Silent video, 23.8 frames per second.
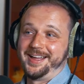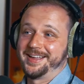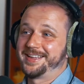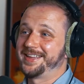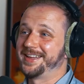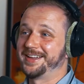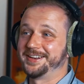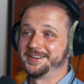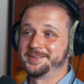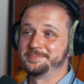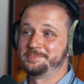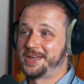I
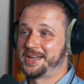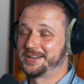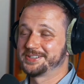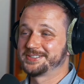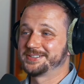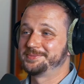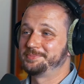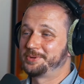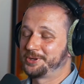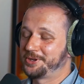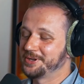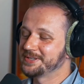can
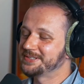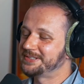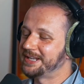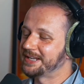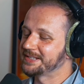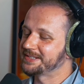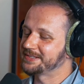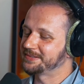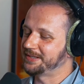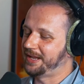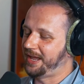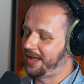imagine because
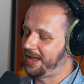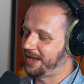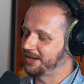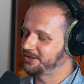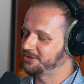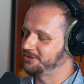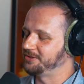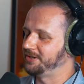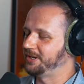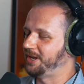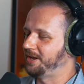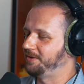that's
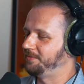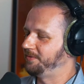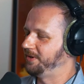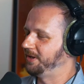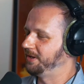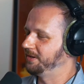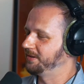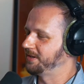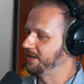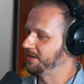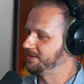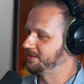actually I
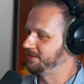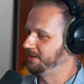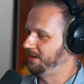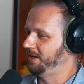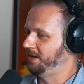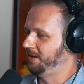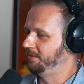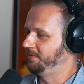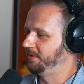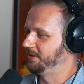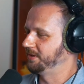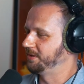think that's
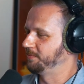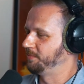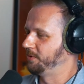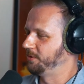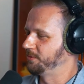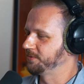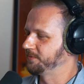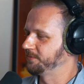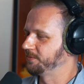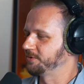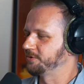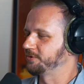I think the
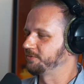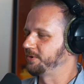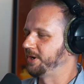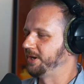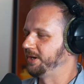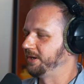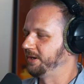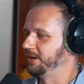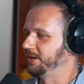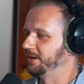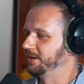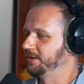most
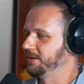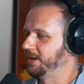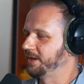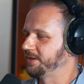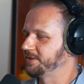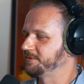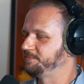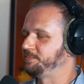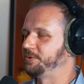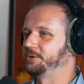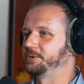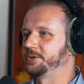frustrating
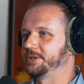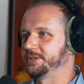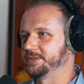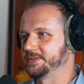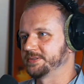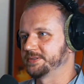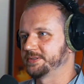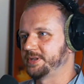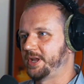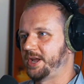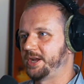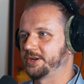
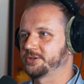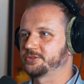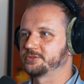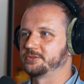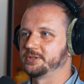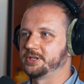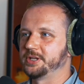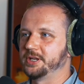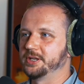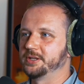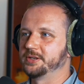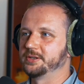experience
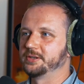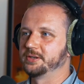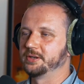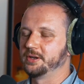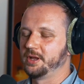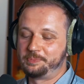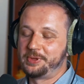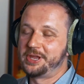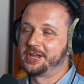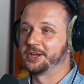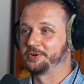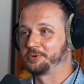actually
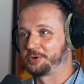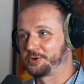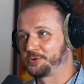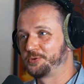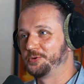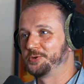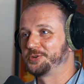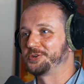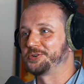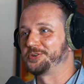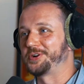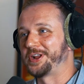in being a
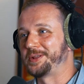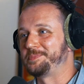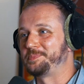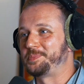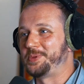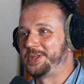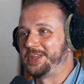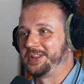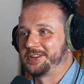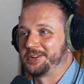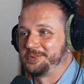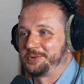recruiter and
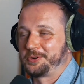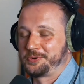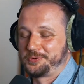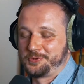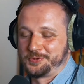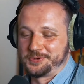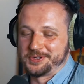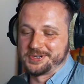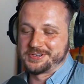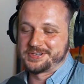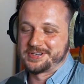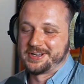being the
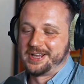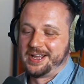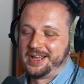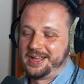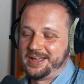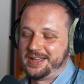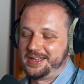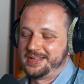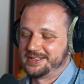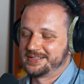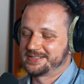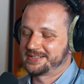recruited
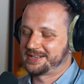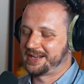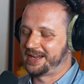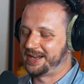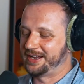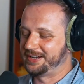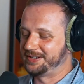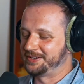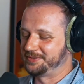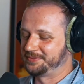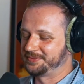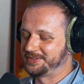is
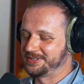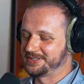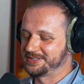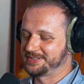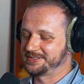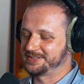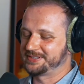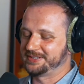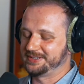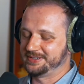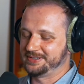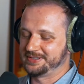kind of
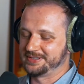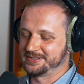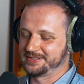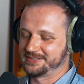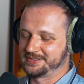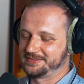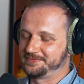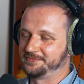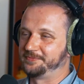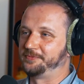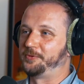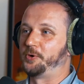this
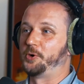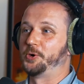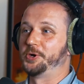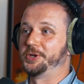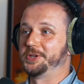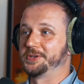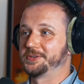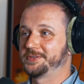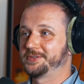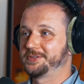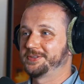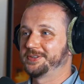this
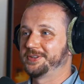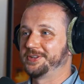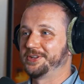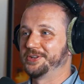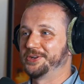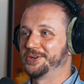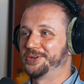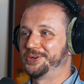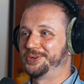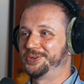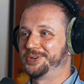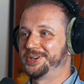void you
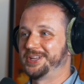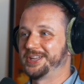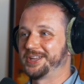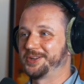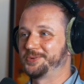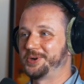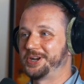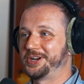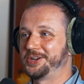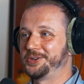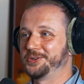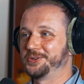know like
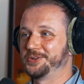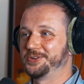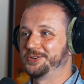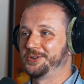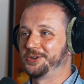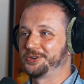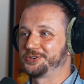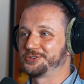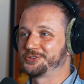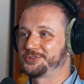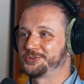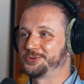where you're
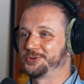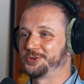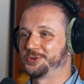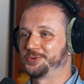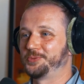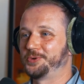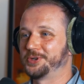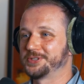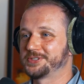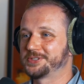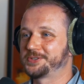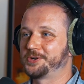not sure
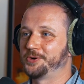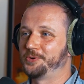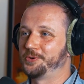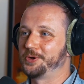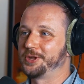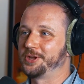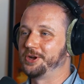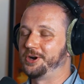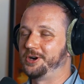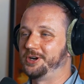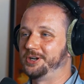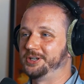what's
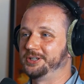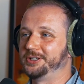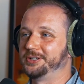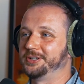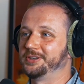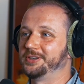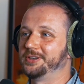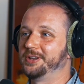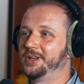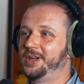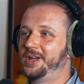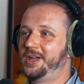going
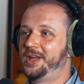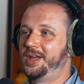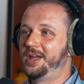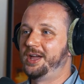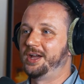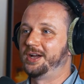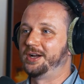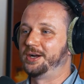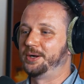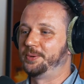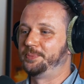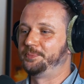on
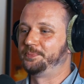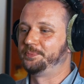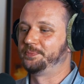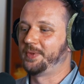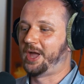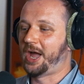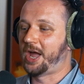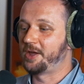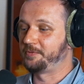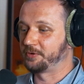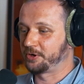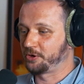um,
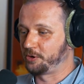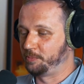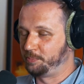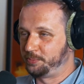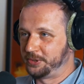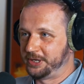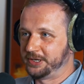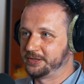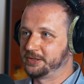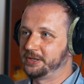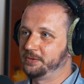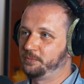either
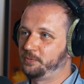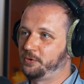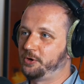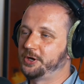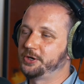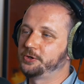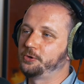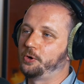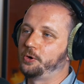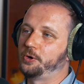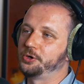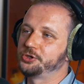complete
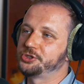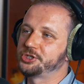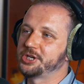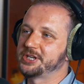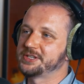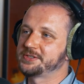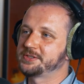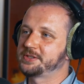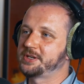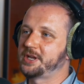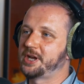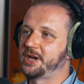void or
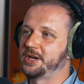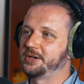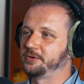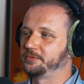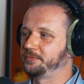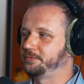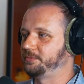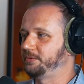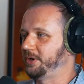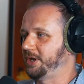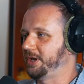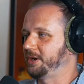just kind
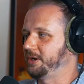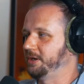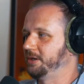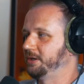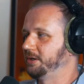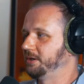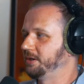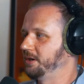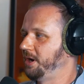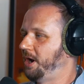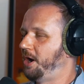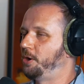of like
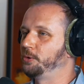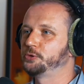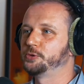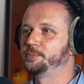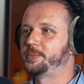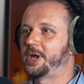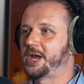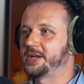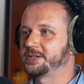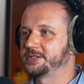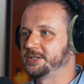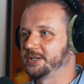an
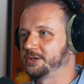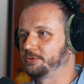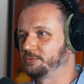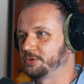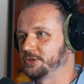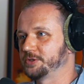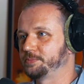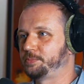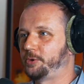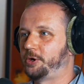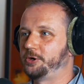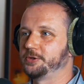automatic
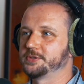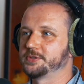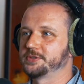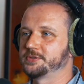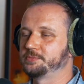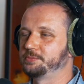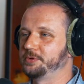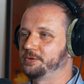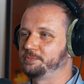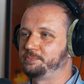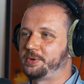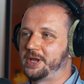
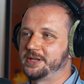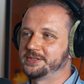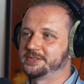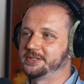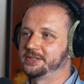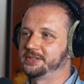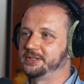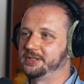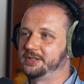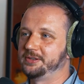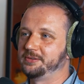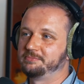response with
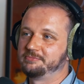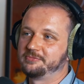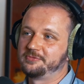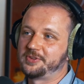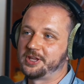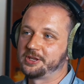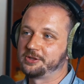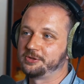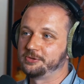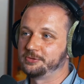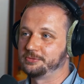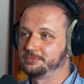basically
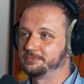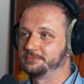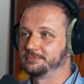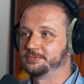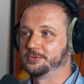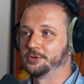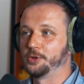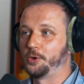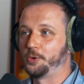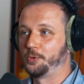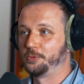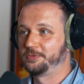thank you
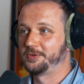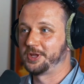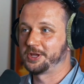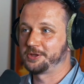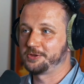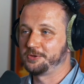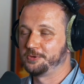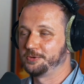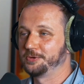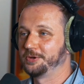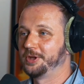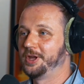no
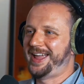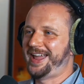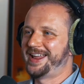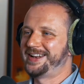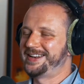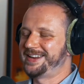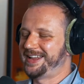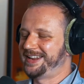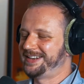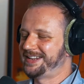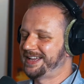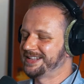thank you and,
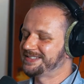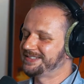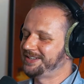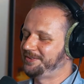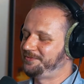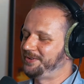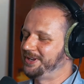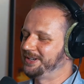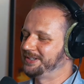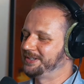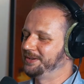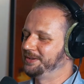that's I
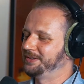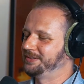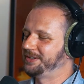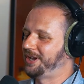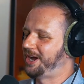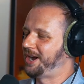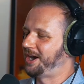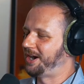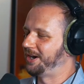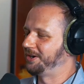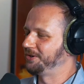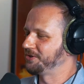think the the
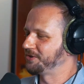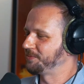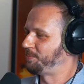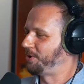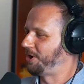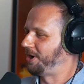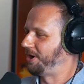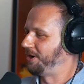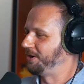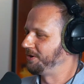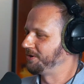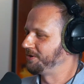hardest
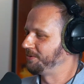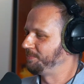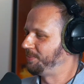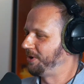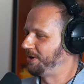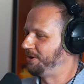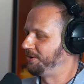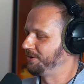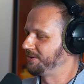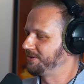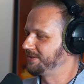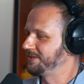part
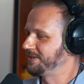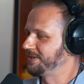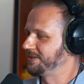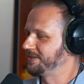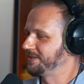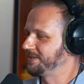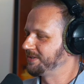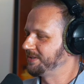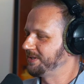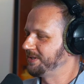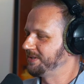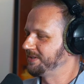about
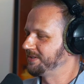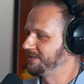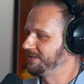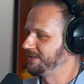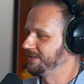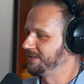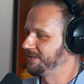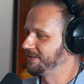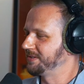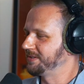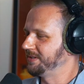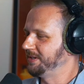this is
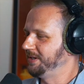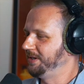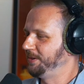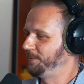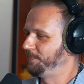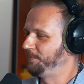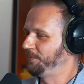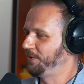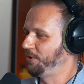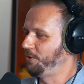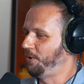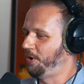this
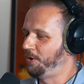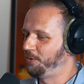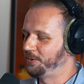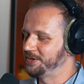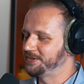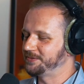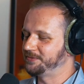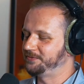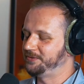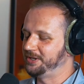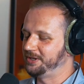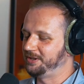um, you
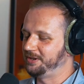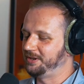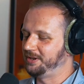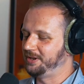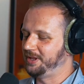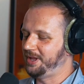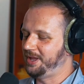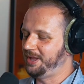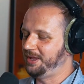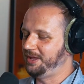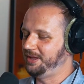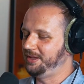always
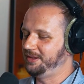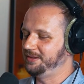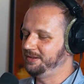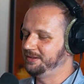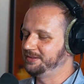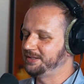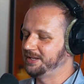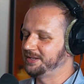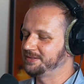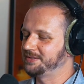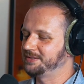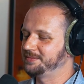feel
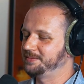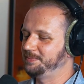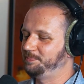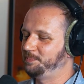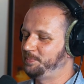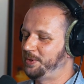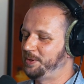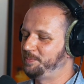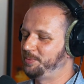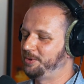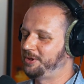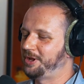that
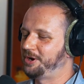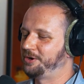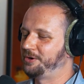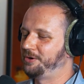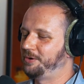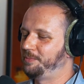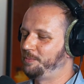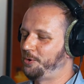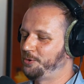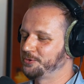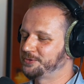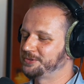people are
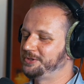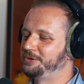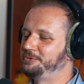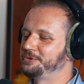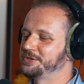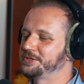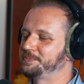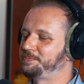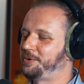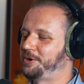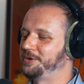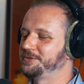mostly
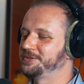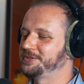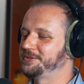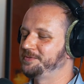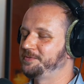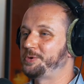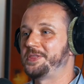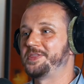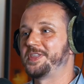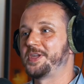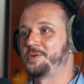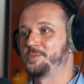responsive
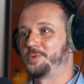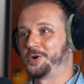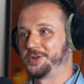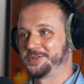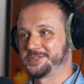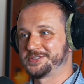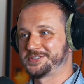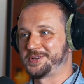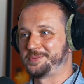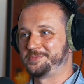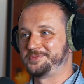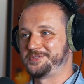when they
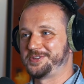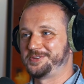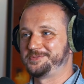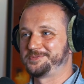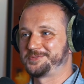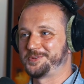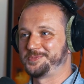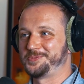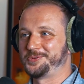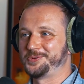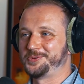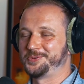want something
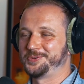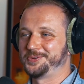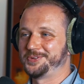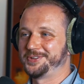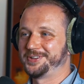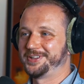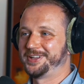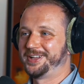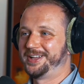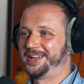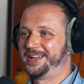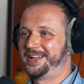from you
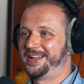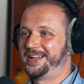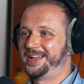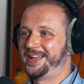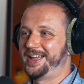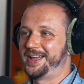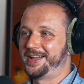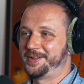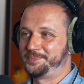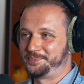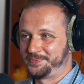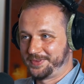
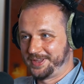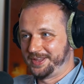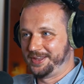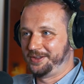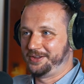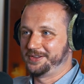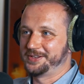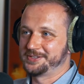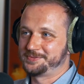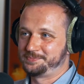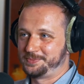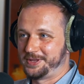um,
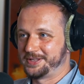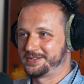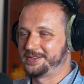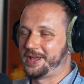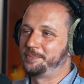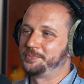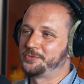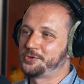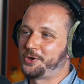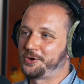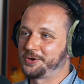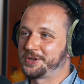
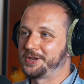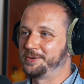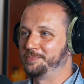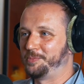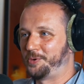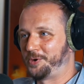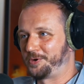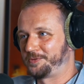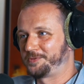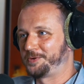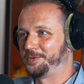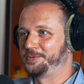I'm talking
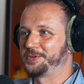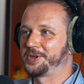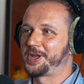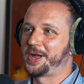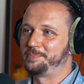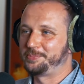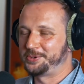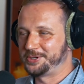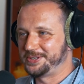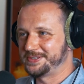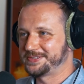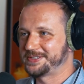more from the
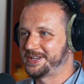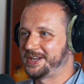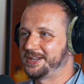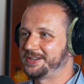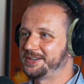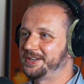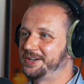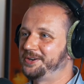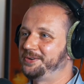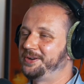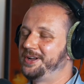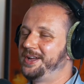company side
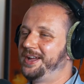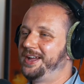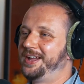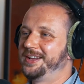now.